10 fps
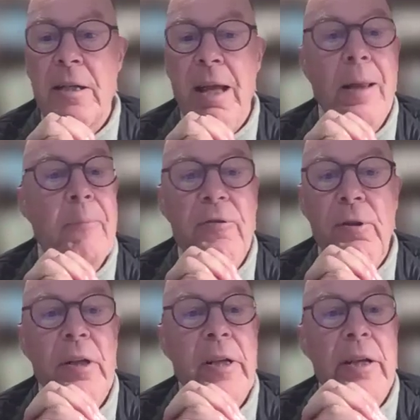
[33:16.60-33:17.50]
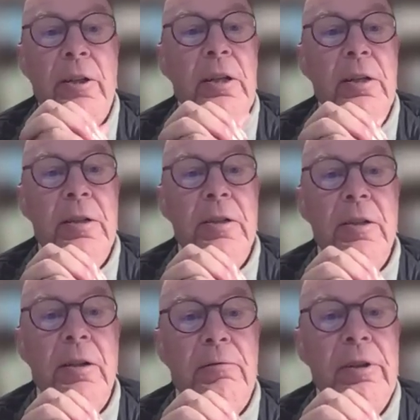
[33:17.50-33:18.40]
helpful here. So
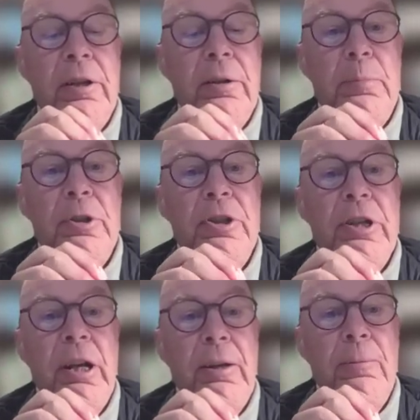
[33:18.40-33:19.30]
I really appreciate